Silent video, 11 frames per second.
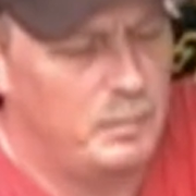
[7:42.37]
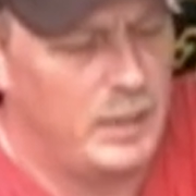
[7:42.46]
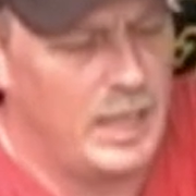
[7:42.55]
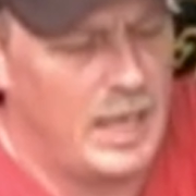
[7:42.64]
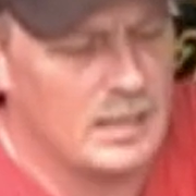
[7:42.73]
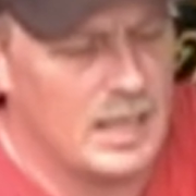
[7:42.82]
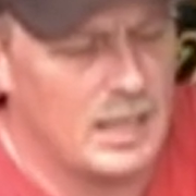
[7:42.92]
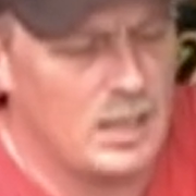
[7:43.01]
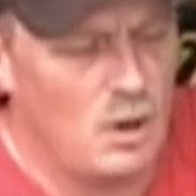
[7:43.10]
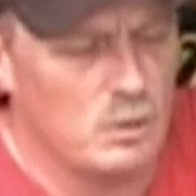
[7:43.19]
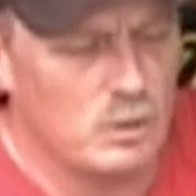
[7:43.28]
but as I
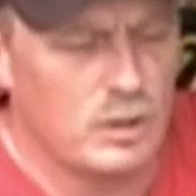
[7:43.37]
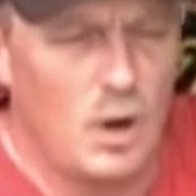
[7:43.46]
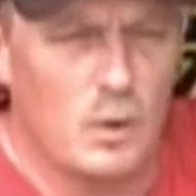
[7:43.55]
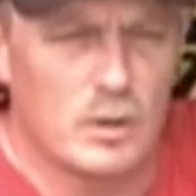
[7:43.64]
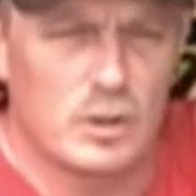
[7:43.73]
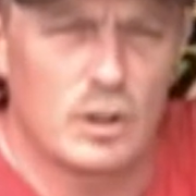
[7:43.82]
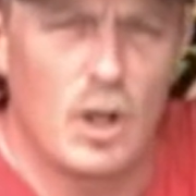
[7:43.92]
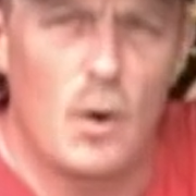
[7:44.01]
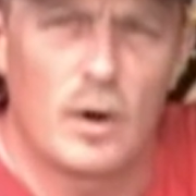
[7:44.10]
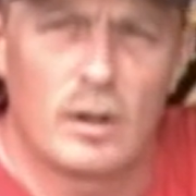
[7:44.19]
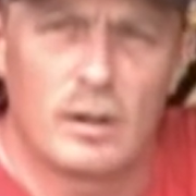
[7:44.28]
go slower and
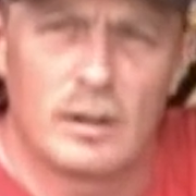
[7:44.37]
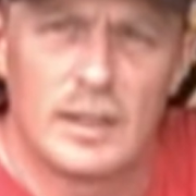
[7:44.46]
slower,